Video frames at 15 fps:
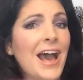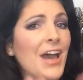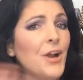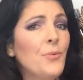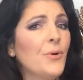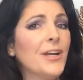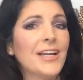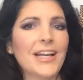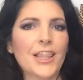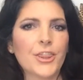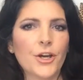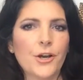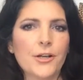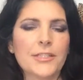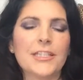I don't want any
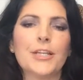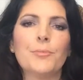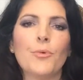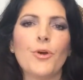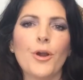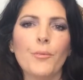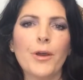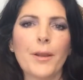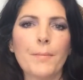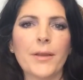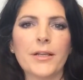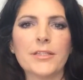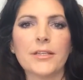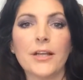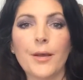thongs anymore. I want to
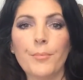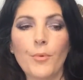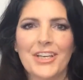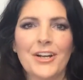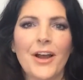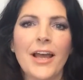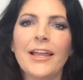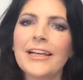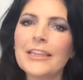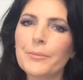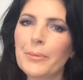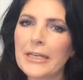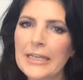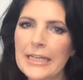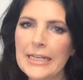mix it up. You know, I like
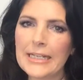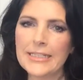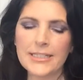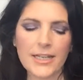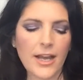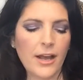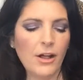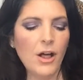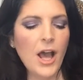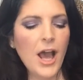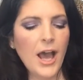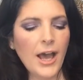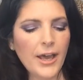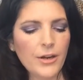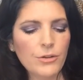the bikini style.
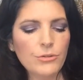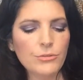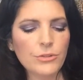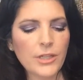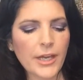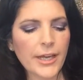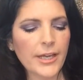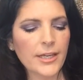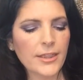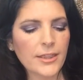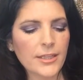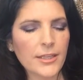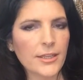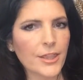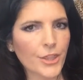I don't like
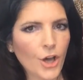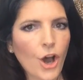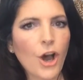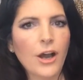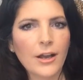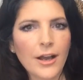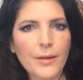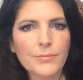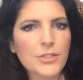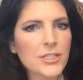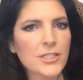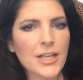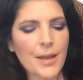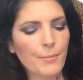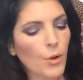the thong. I'm
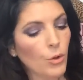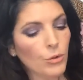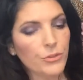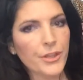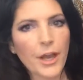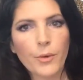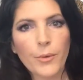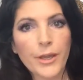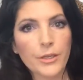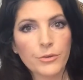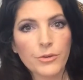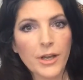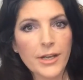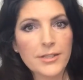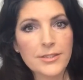just, I'm old that way,
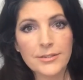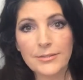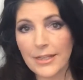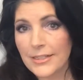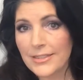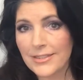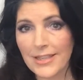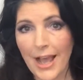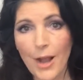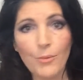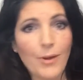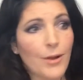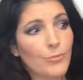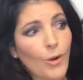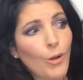you guys. That's how
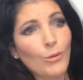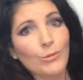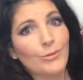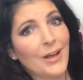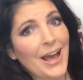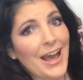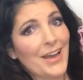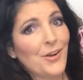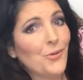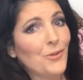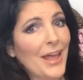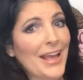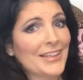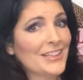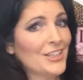I roll. I don't
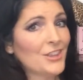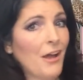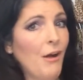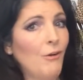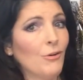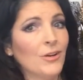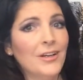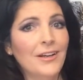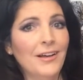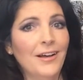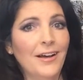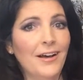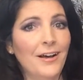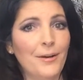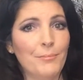like the thong
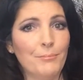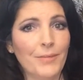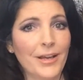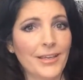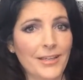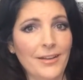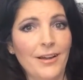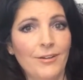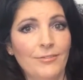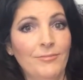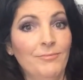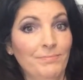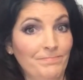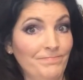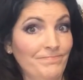up my, you know.
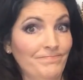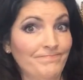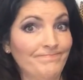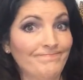Hmm?